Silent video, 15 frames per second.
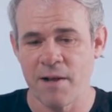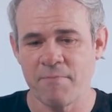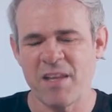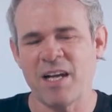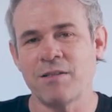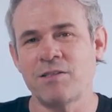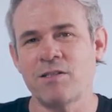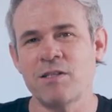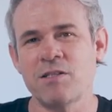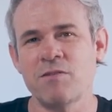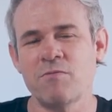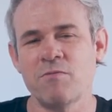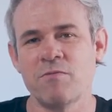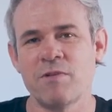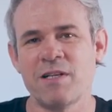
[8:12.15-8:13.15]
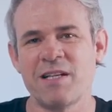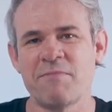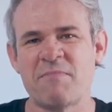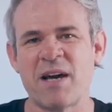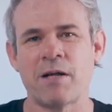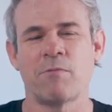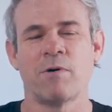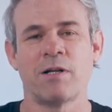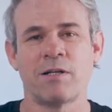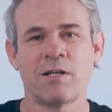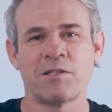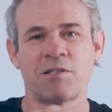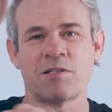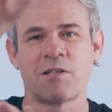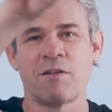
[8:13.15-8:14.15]
Now, it doesn't really matter. What it
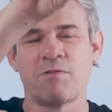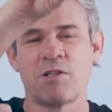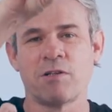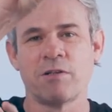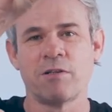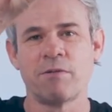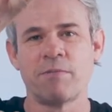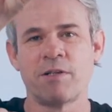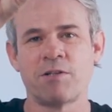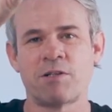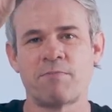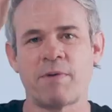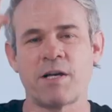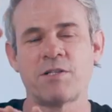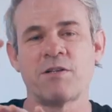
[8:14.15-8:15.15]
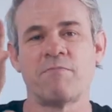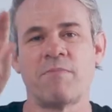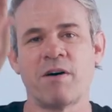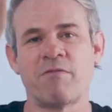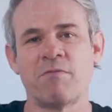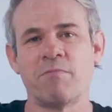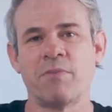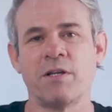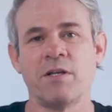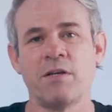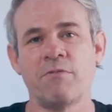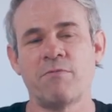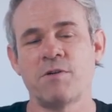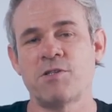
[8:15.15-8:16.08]
does is it gives you a little bit of space above and beneath,